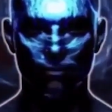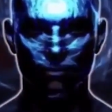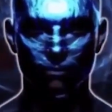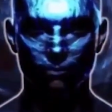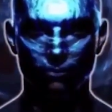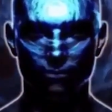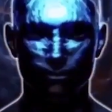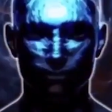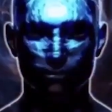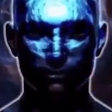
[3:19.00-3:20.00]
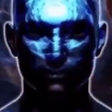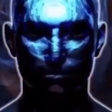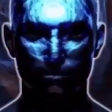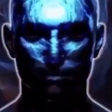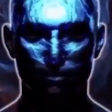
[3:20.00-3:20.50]
in the slide, where
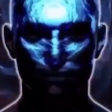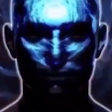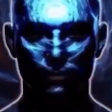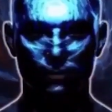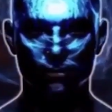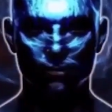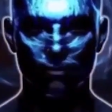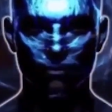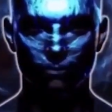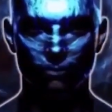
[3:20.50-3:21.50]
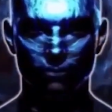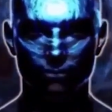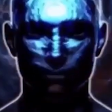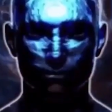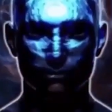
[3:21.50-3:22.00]
it is basically
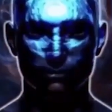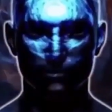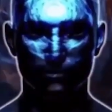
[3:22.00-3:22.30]
responding to the